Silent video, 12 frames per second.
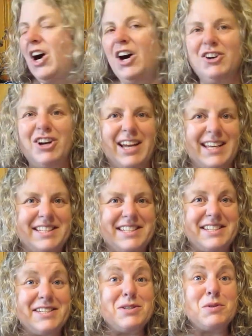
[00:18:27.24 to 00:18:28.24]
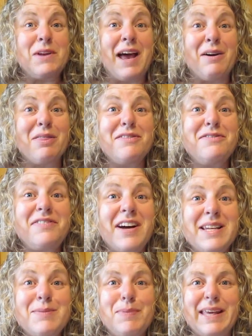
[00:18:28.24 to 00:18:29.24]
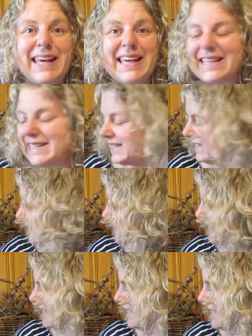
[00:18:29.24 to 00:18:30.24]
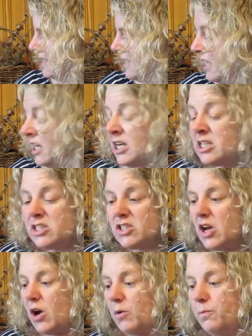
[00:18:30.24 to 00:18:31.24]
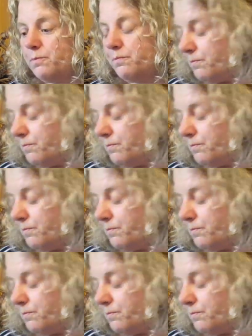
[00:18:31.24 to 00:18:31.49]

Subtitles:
All right, so now the fun begins. So,